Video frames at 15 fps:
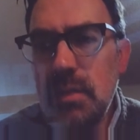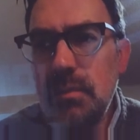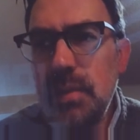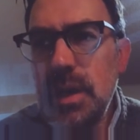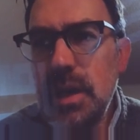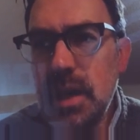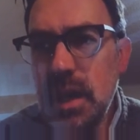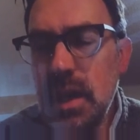
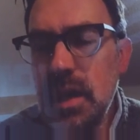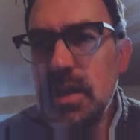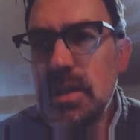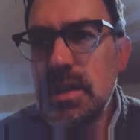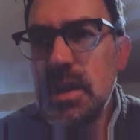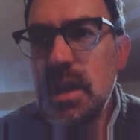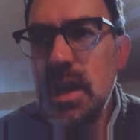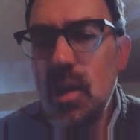
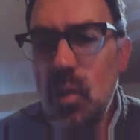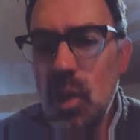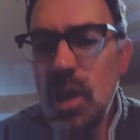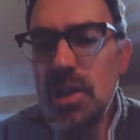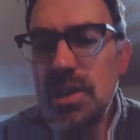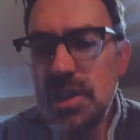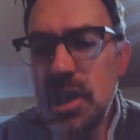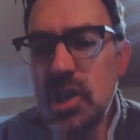because it
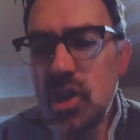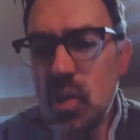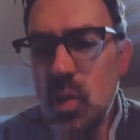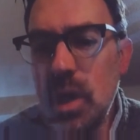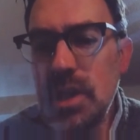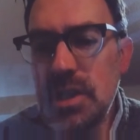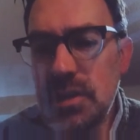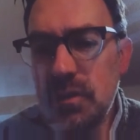was such a
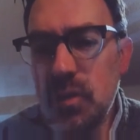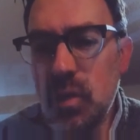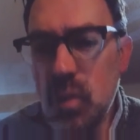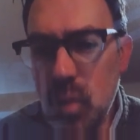wasteful